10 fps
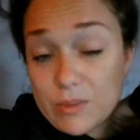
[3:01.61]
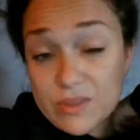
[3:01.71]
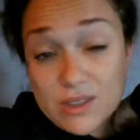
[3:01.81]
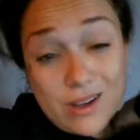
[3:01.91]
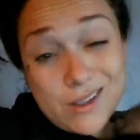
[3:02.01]
I'm
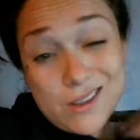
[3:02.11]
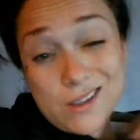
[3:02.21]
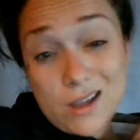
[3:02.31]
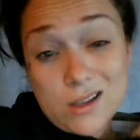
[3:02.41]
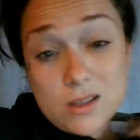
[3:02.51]
stuck at the
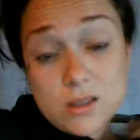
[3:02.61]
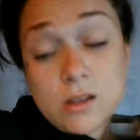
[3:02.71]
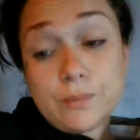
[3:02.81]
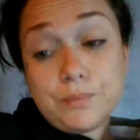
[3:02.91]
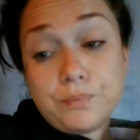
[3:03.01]
desk
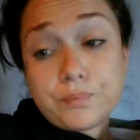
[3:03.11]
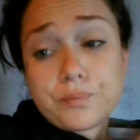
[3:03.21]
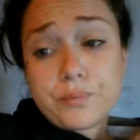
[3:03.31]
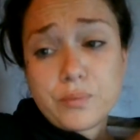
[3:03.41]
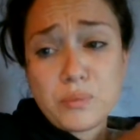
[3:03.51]

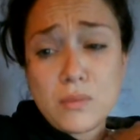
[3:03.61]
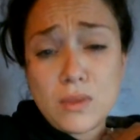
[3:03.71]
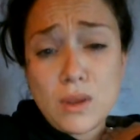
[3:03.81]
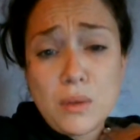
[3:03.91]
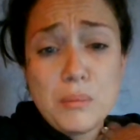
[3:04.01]

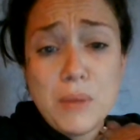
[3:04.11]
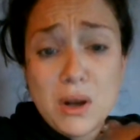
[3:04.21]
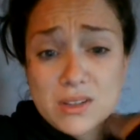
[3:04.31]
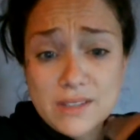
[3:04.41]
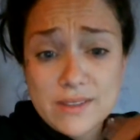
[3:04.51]

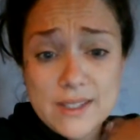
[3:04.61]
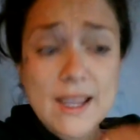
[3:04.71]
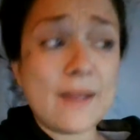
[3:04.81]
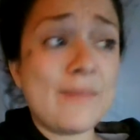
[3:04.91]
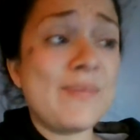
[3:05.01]
most of the day.